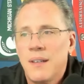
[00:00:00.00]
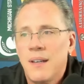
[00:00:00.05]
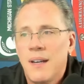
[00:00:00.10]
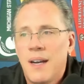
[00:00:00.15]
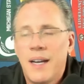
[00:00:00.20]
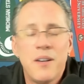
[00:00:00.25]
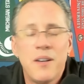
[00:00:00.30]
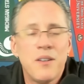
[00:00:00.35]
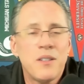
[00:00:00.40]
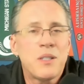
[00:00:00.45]

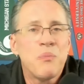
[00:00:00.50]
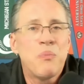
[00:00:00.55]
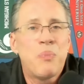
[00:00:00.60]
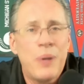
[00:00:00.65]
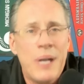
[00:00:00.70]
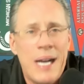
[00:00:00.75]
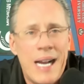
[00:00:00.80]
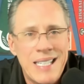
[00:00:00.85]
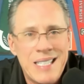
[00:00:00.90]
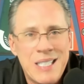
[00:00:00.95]
I hear it's
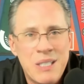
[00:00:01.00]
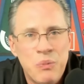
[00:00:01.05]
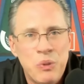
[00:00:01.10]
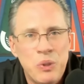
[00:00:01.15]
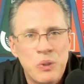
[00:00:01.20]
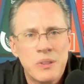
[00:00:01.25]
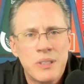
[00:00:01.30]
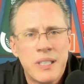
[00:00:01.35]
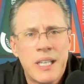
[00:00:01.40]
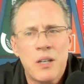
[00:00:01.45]

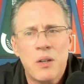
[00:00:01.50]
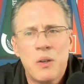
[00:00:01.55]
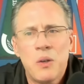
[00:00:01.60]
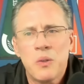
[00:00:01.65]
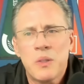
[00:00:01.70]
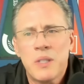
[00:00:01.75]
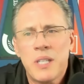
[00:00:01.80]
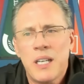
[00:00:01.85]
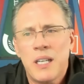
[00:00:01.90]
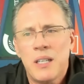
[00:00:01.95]
impossible to get a
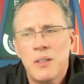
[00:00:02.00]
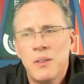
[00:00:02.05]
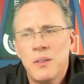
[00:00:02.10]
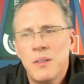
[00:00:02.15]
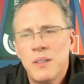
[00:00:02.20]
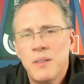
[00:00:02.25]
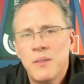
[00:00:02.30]
hotel